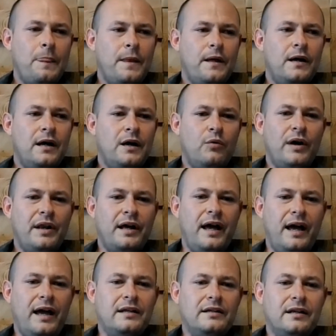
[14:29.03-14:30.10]
went
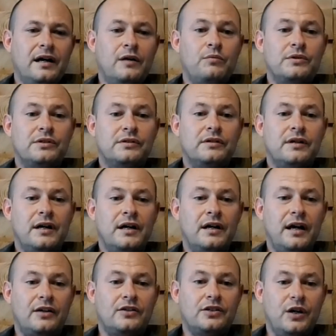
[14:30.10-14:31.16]
ahead and I was
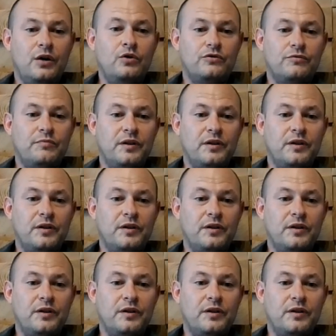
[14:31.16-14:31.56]
excused